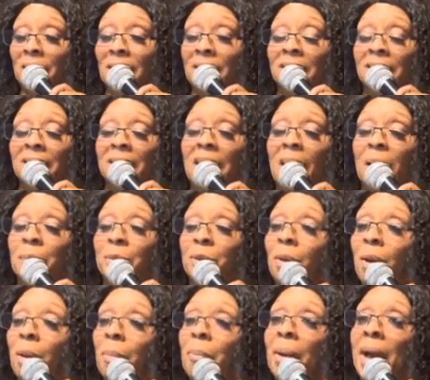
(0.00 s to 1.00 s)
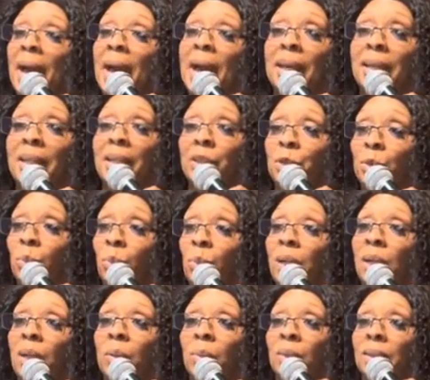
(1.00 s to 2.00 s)
It's time to abide and
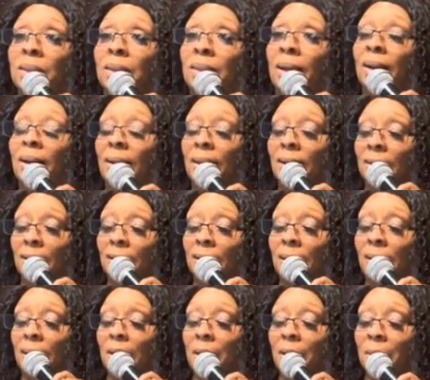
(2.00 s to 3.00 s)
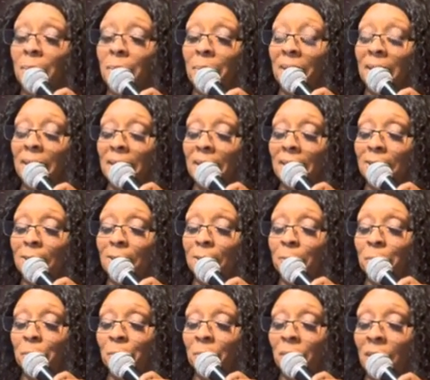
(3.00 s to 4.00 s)
dwell with God. Amen. Because
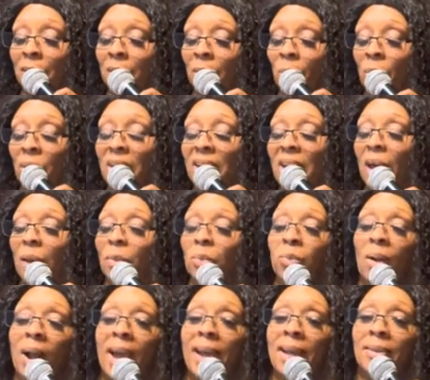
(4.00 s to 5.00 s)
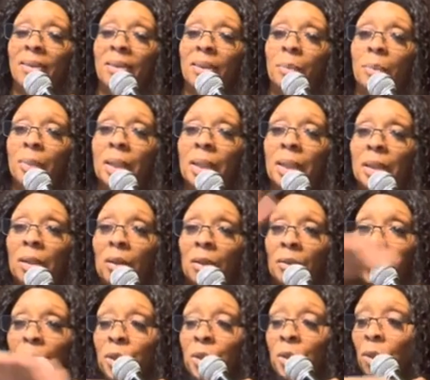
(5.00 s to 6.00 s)
we're not writing the blood
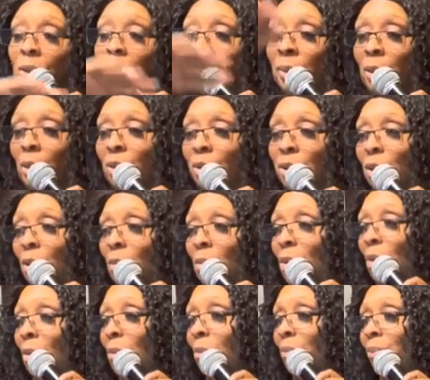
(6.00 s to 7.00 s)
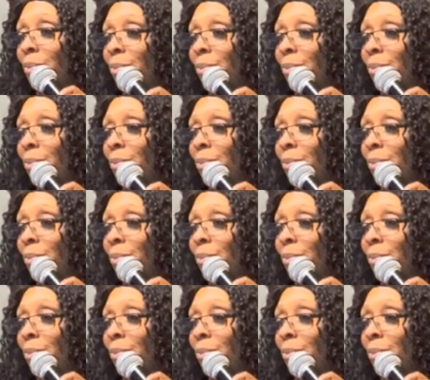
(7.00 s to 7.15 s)
over the doorposts no more,